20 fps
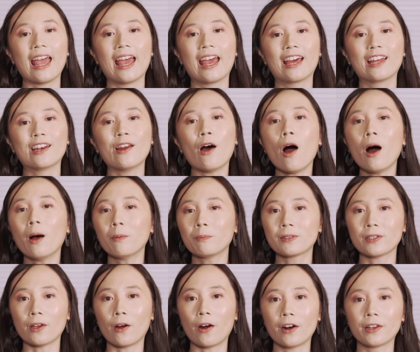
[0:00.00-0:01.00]
And
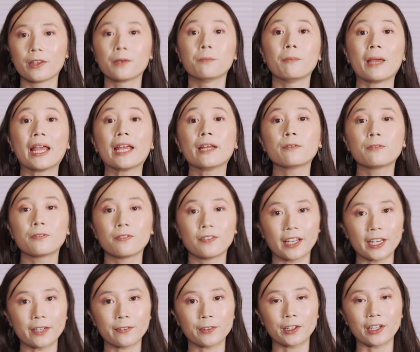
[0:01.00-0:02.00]
hops are the main
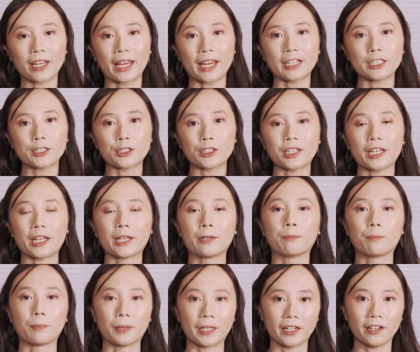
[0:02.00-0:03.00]
flavoring agent
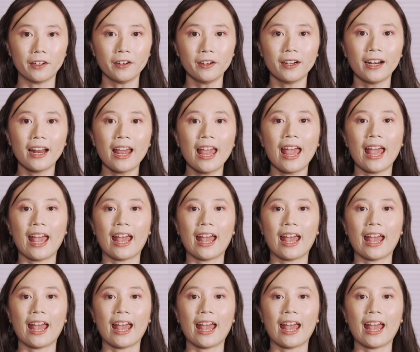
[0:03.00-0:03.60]
in beer,